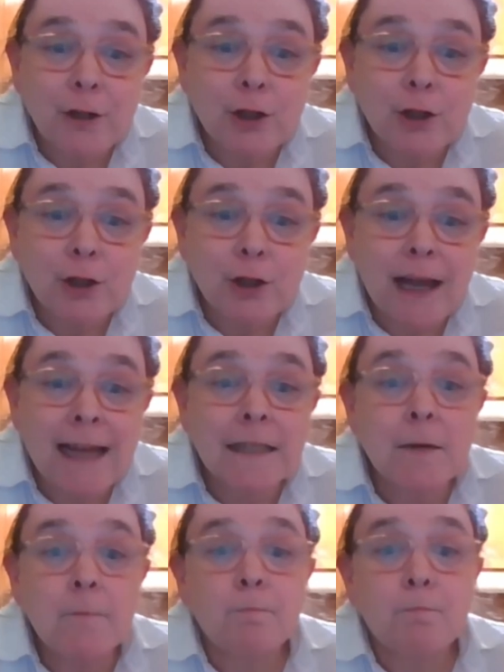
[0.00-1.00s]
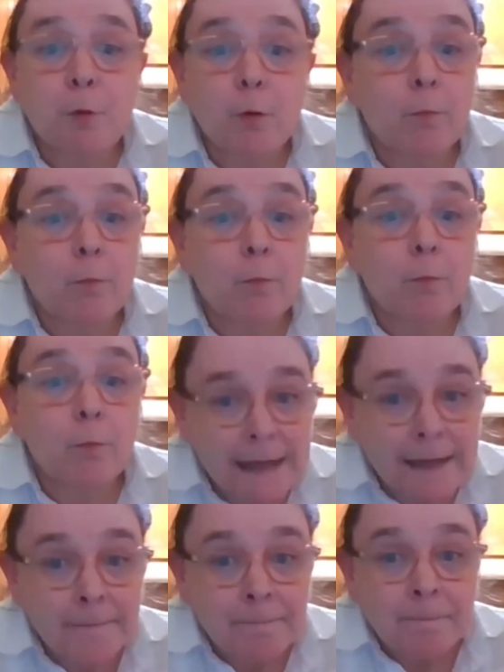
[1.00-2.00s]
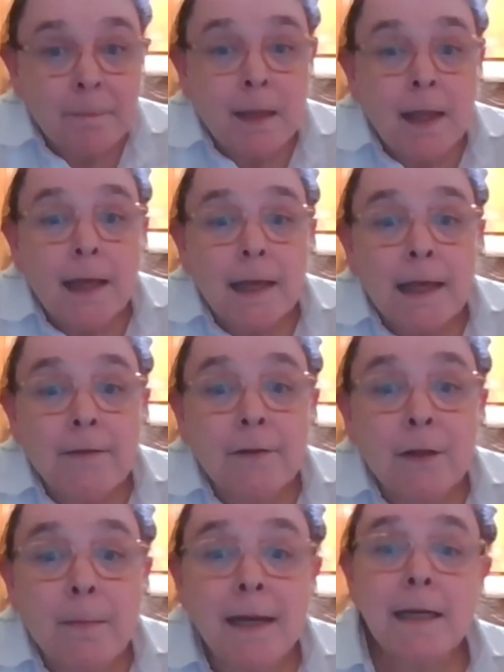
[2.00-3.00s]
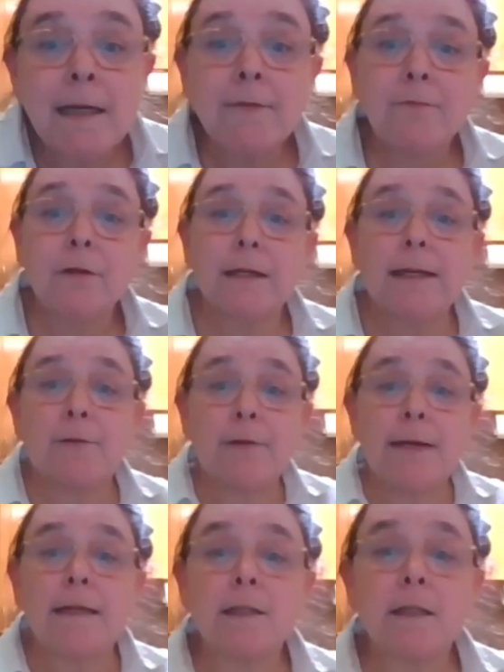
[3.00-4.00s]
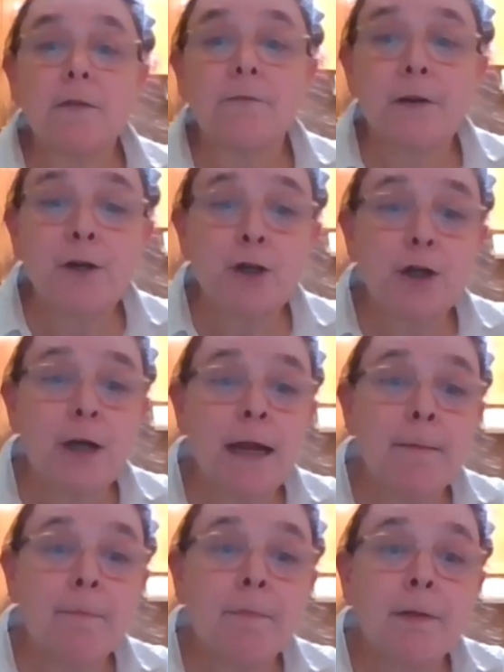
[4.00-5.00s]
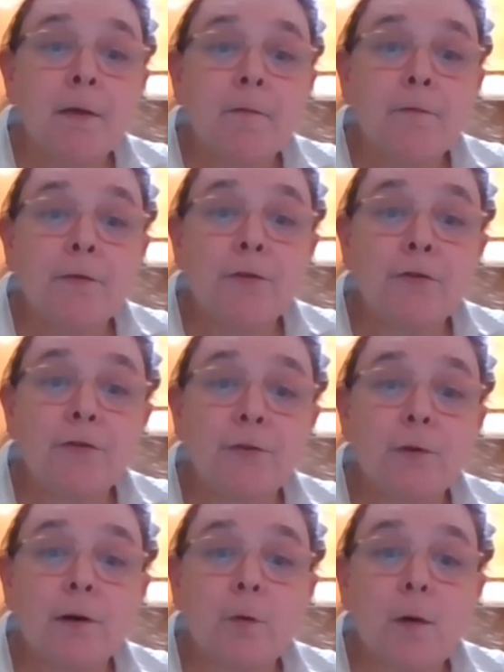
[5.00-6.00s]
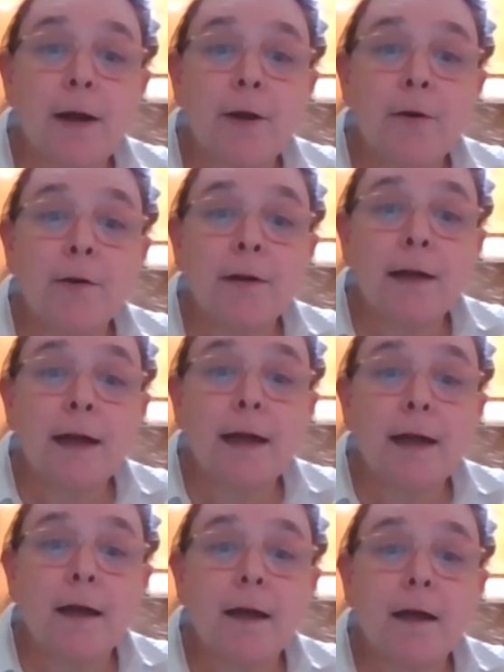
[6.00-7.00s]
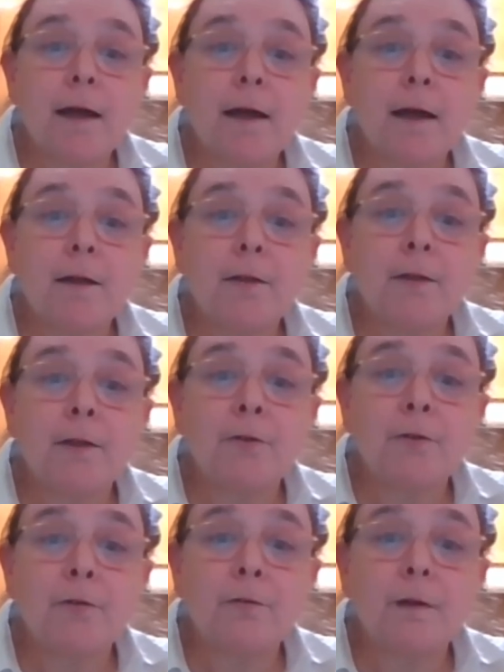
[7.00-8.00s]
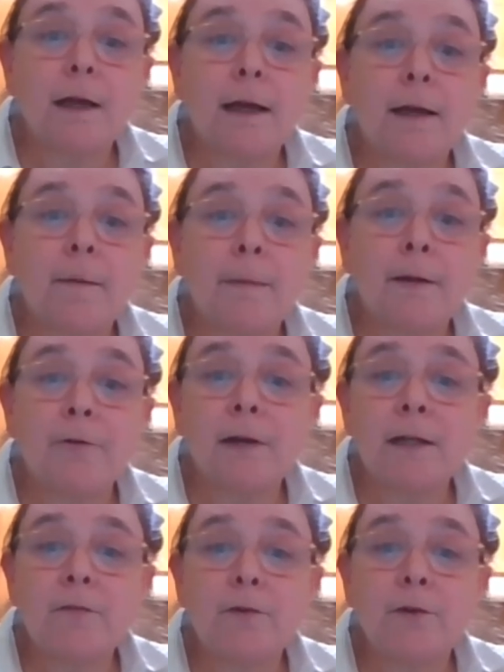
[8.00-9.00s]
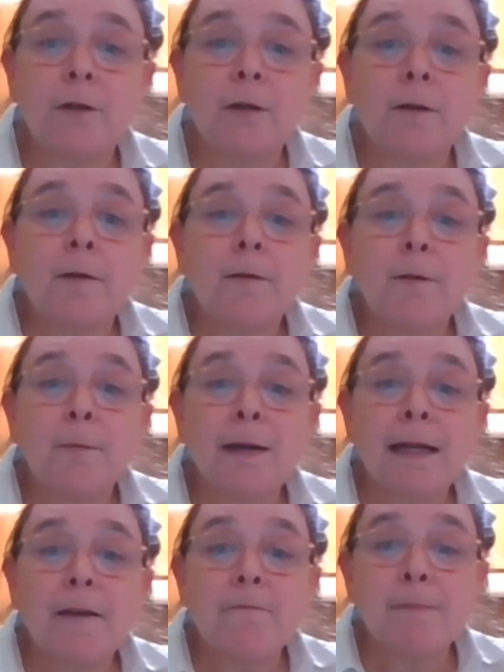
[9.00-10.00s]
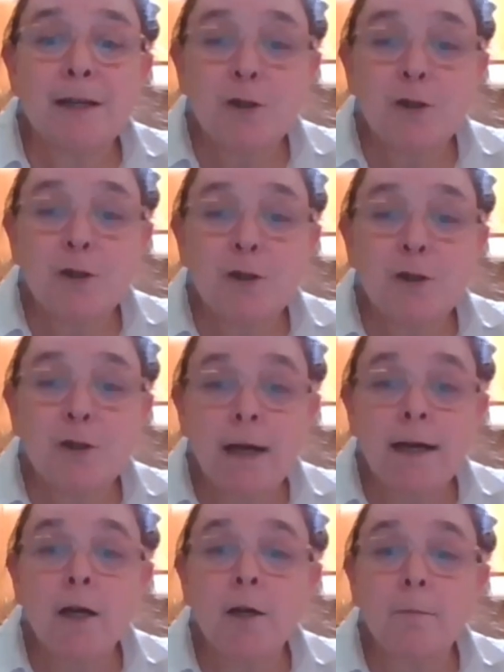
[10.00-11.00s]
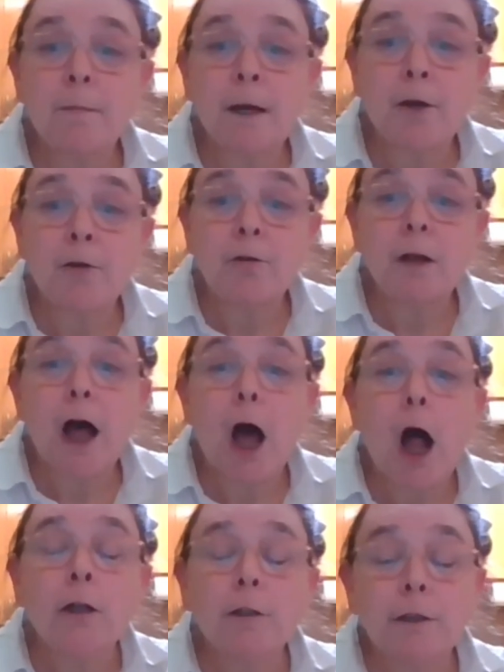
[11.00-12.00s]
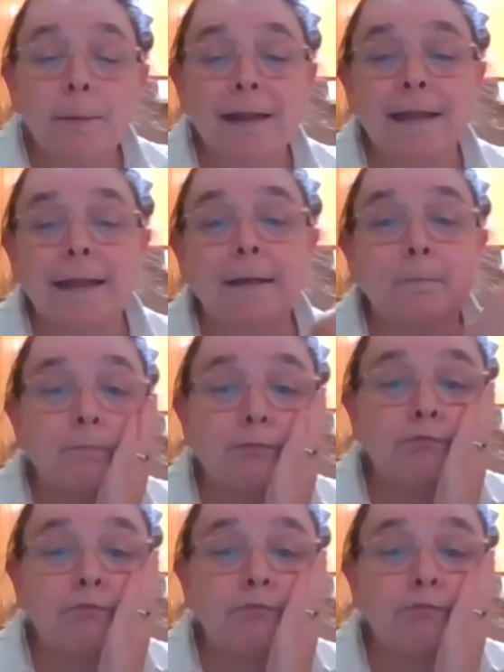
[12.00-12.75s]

French as potpourri. Given the many different ingredients, the French name for the stew acquired the um, transferred the meaning of mishmash and ultimately